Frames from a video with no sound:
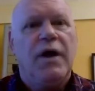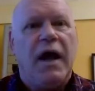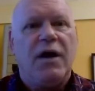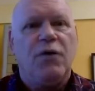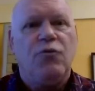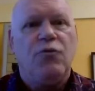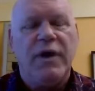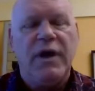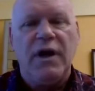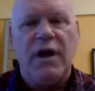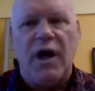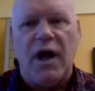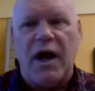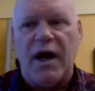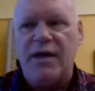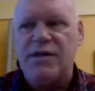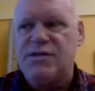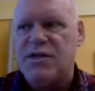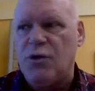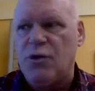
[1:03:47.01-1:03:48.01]
and
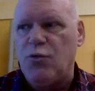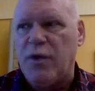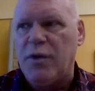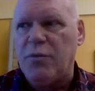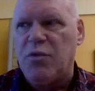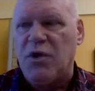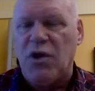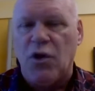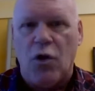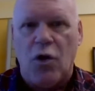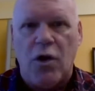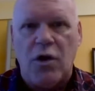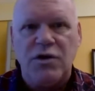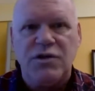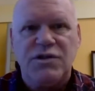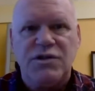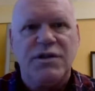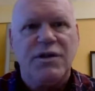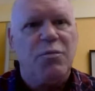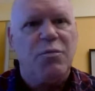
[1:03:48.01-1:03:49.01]
realize that we
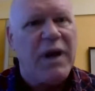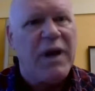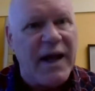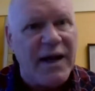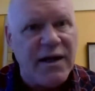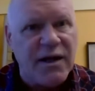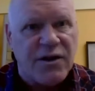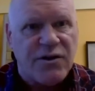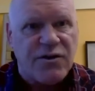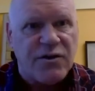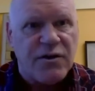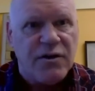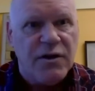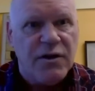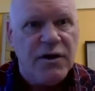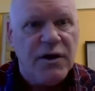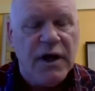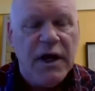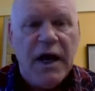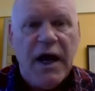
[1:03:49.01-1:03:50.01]
belong to the planet
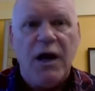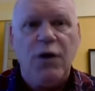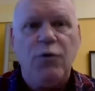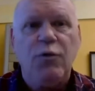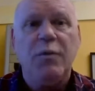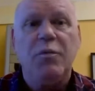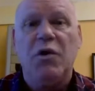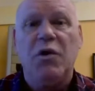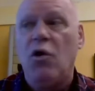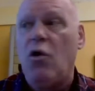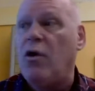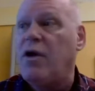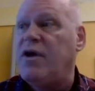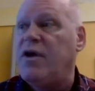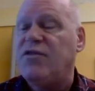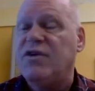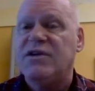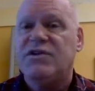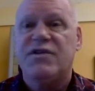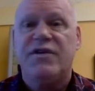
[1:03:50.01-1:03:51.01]
and we belong
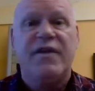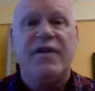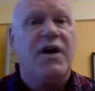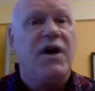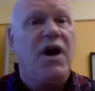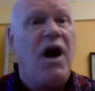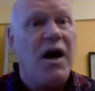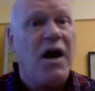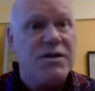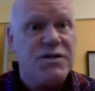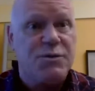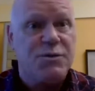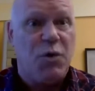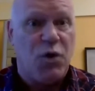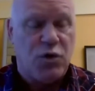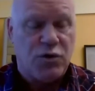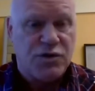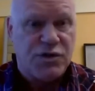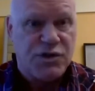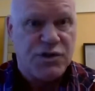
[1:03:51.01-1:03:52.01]
even to the
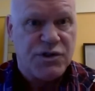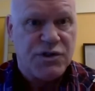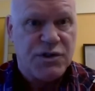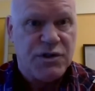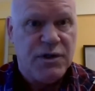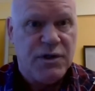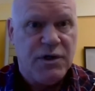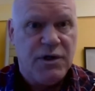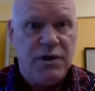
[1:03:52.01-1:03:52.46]
cosmos